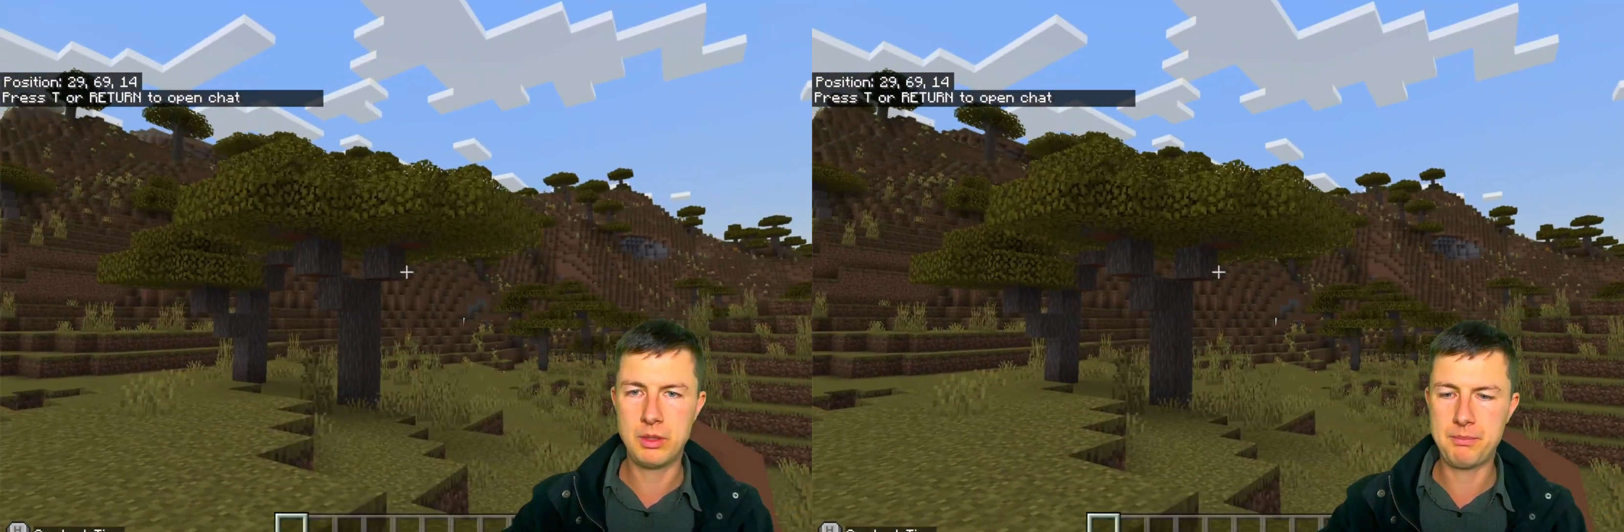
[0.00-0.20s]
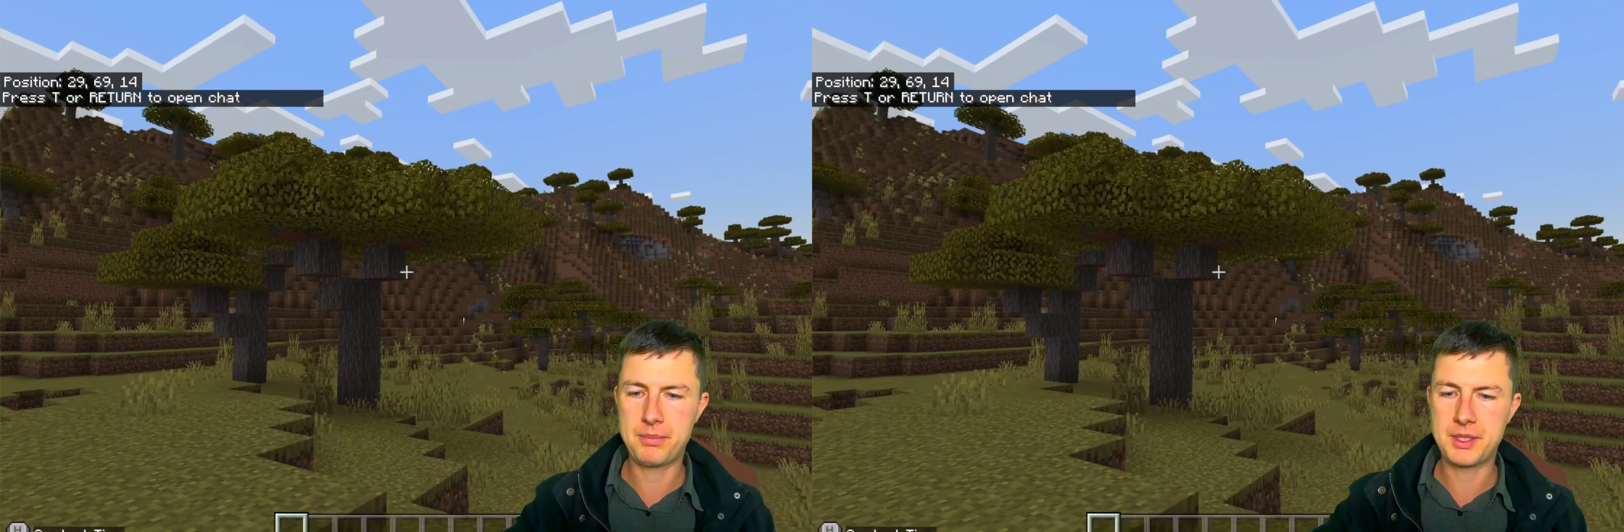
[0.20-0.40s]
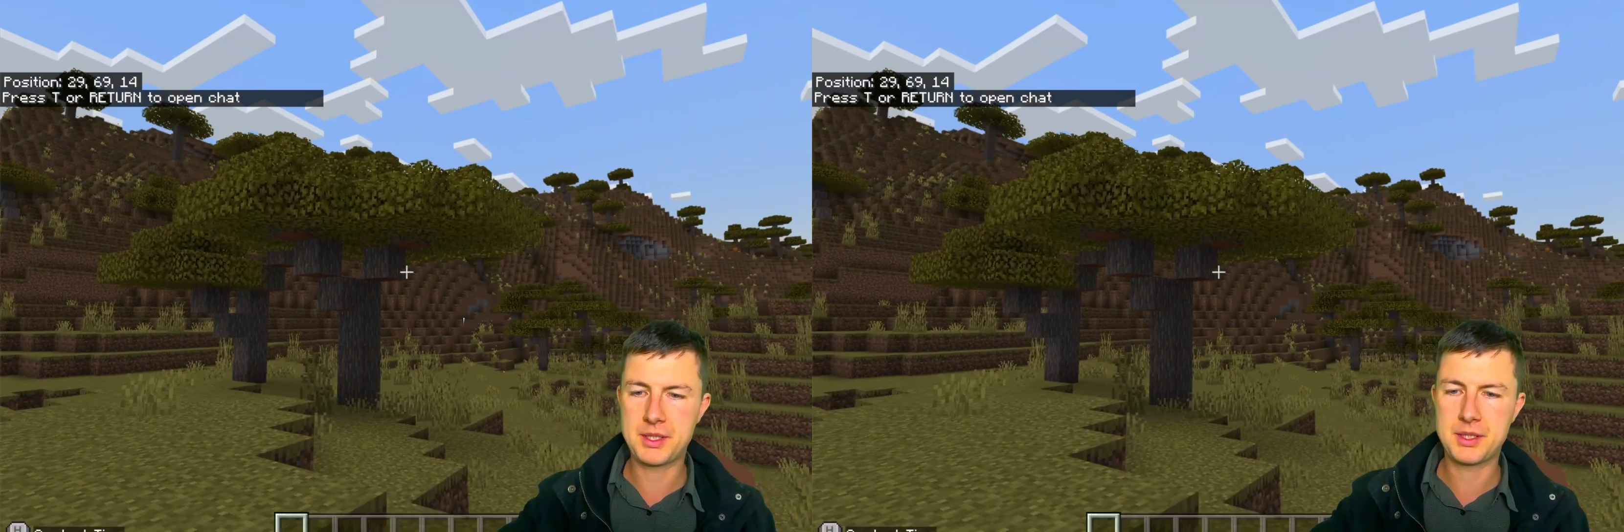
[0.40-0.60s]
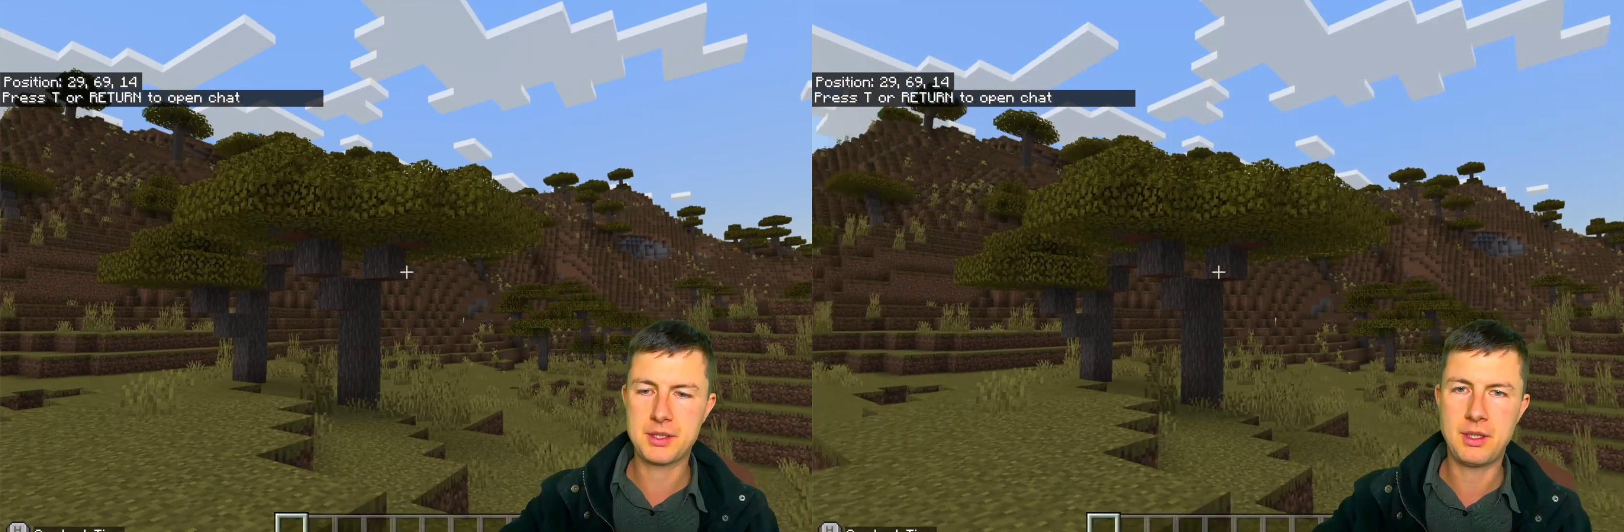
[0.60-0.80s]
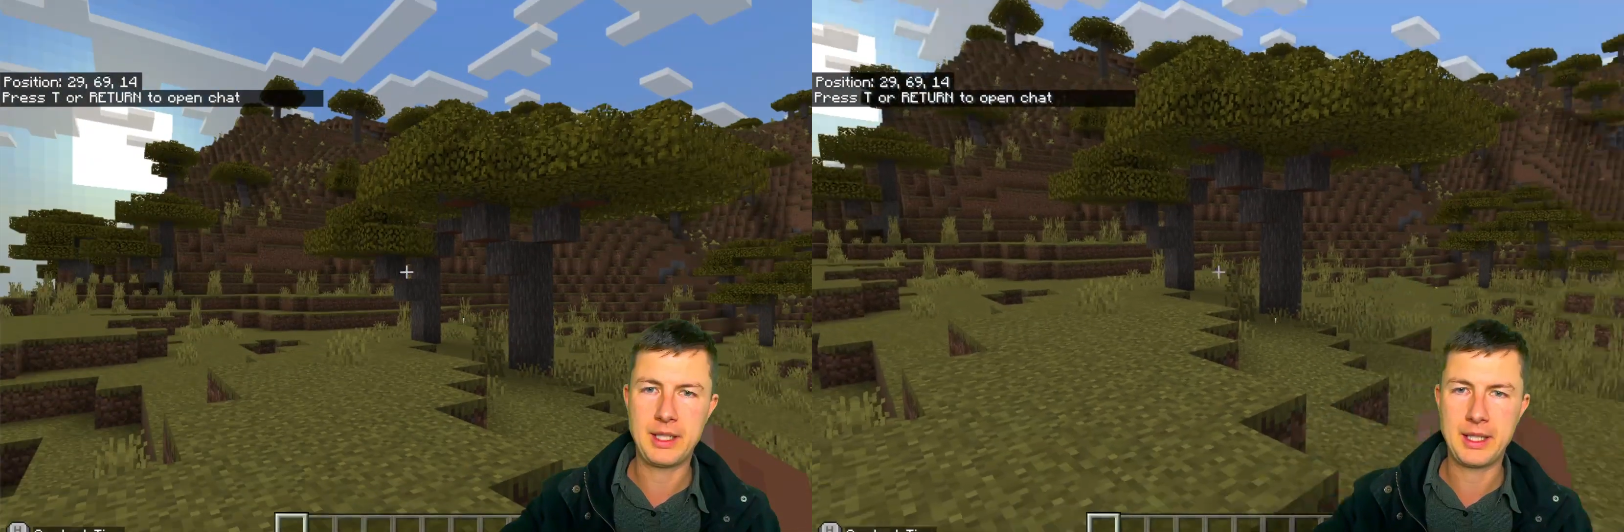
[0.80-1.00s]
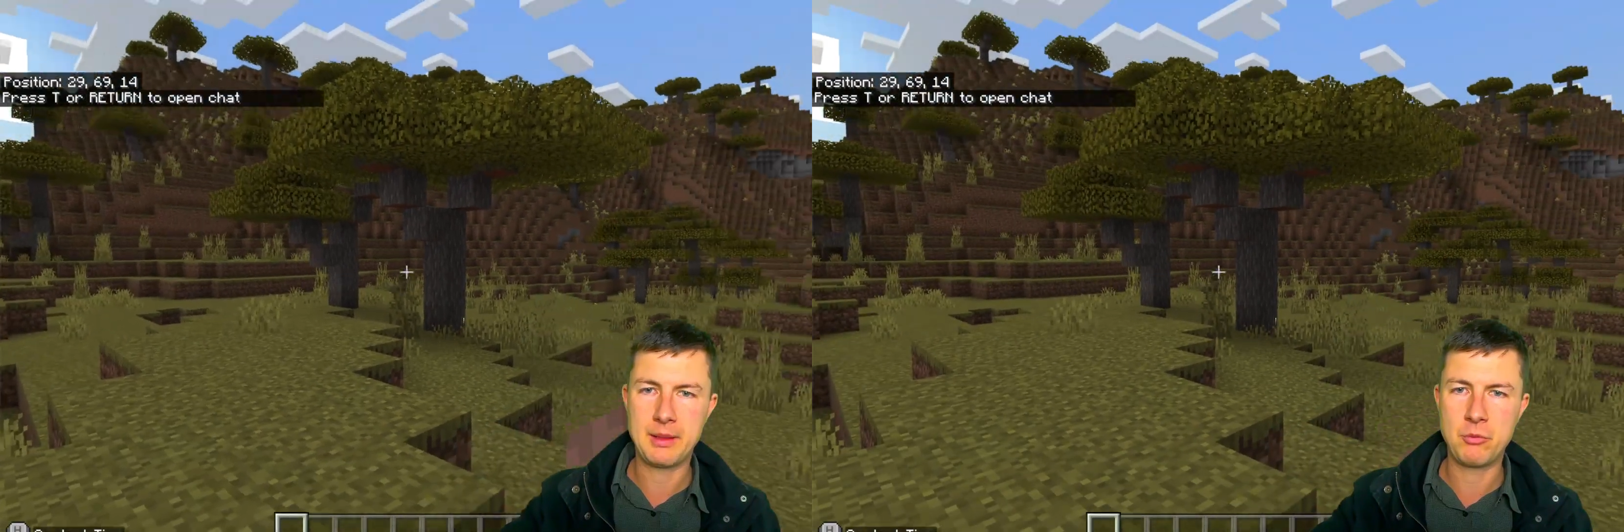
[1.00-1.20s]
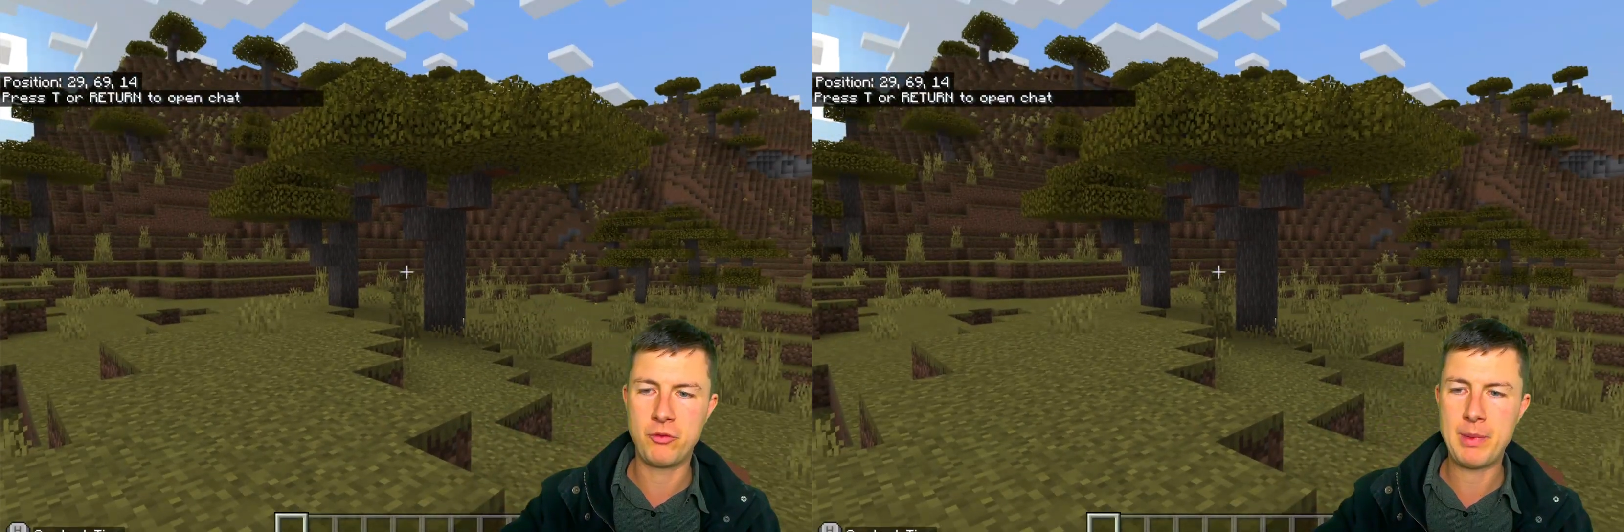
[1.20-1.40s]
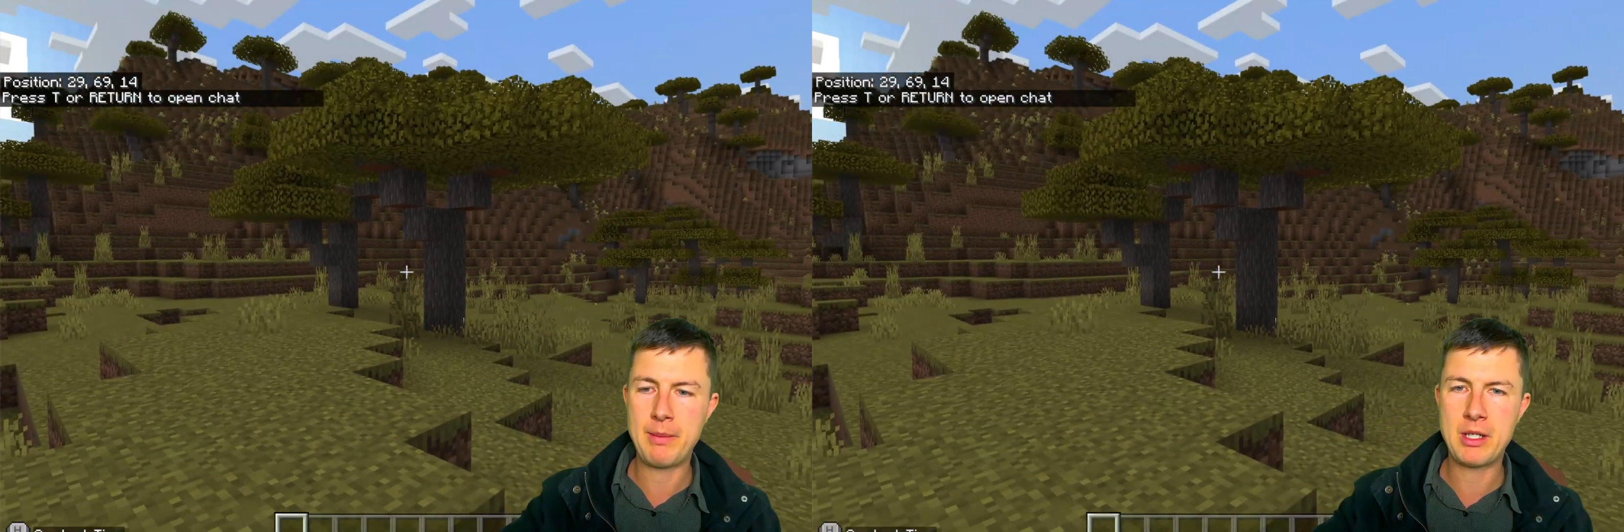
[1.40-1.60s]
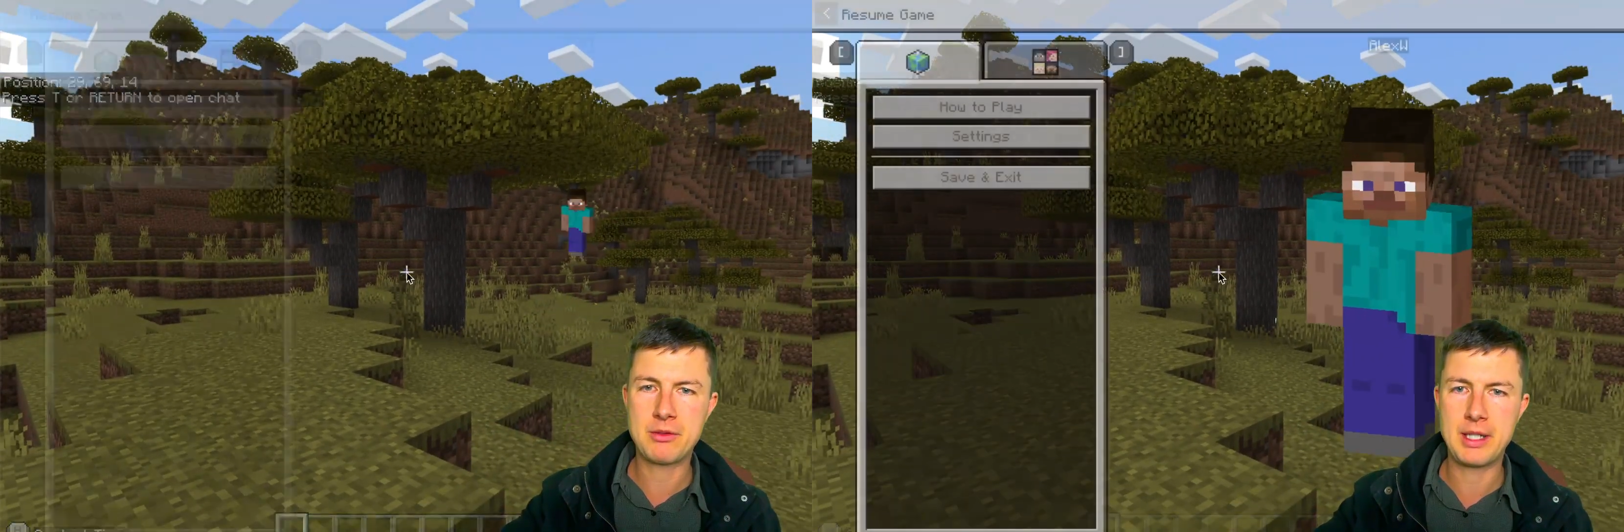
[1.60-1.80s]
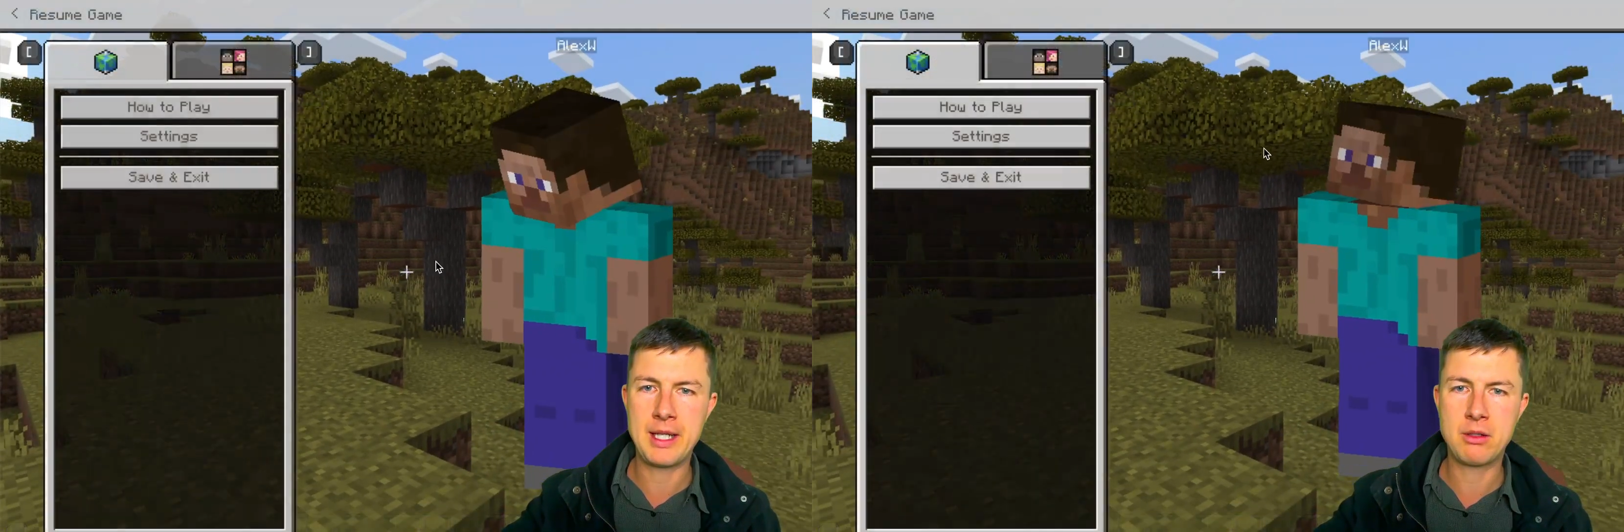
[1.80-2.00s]
Whoops, I can't move my mouse
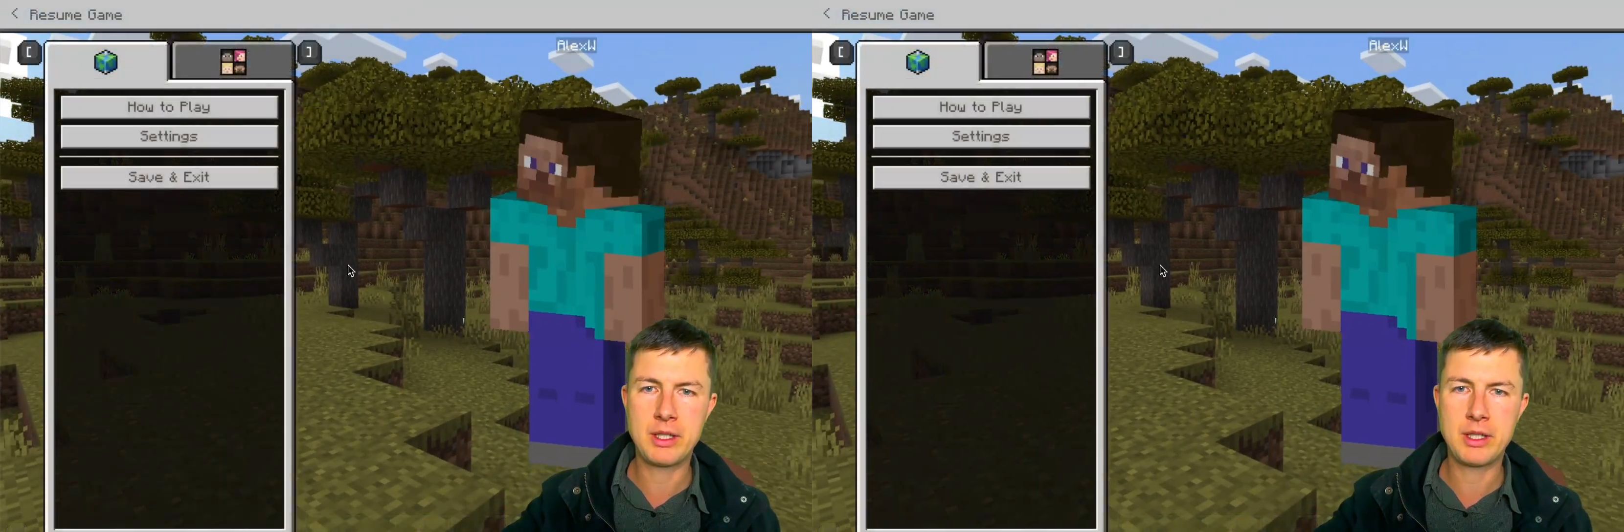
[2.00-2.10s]
right now.